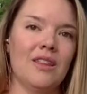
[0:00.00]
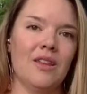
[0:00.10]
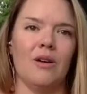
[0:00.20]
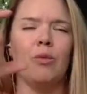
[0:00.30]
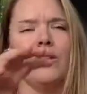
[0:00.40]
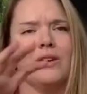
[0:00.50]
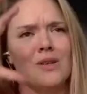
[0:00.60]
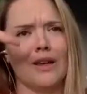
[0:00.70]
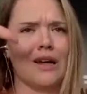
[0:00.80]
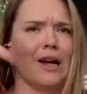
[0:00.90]
Well, those are
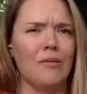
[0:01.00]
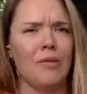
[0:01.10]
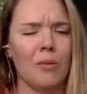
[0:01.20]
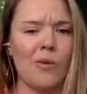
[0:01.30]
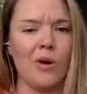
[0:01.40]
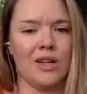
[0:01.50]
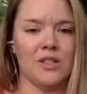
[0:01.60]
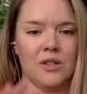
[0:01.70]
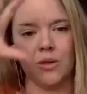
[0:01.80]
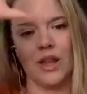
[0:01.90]
like kind of number one and
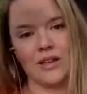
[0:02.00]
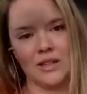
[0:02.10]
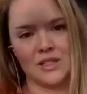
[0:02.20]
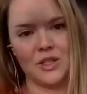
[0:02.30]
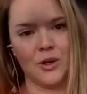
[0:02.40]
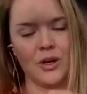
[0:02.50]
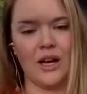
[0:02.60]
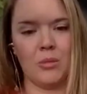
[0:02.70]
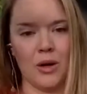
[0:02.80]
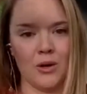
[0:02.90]
two, like listen to your
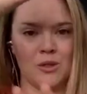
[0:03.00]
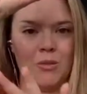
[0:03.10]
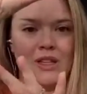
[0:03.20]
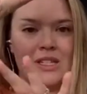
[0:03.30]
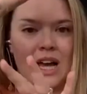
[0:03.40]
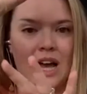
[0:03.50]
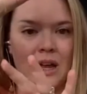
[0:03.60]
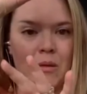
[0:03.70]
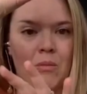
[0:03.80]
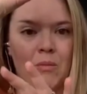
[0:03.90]
gut, but also make the
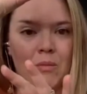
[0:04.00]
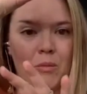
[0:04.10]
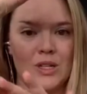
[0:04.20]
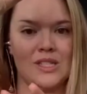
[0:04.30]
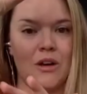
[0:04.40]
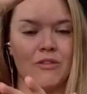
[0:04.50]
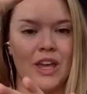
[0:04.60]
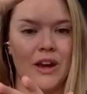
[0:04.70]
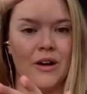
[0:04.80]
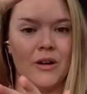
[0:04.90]
time with
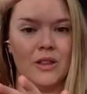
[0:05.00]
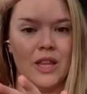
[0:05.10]
self-care.